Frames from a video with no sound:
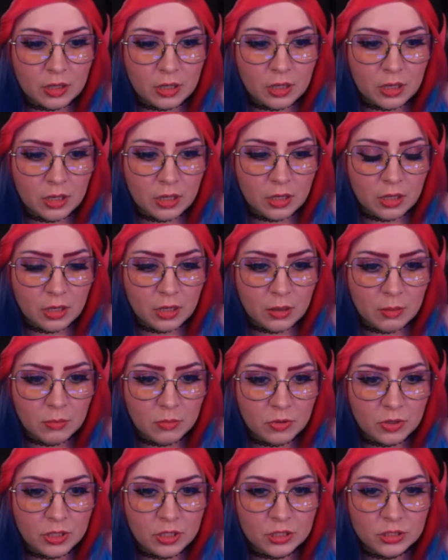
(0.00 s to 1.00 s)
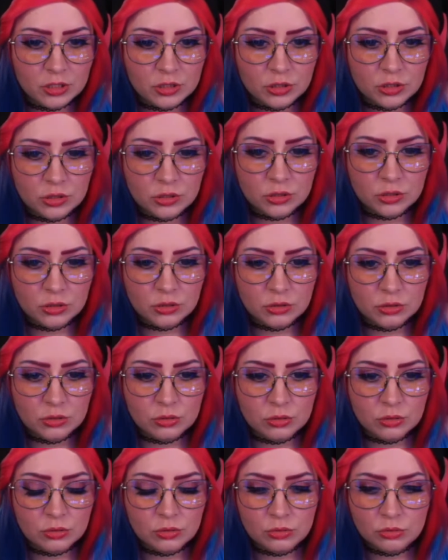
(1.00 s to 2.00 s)
We're gonna
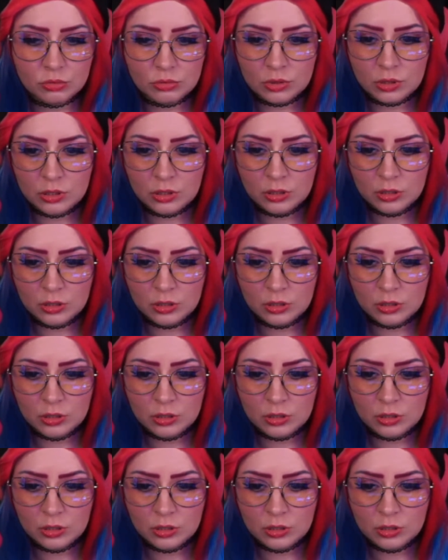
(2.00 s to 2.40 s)
do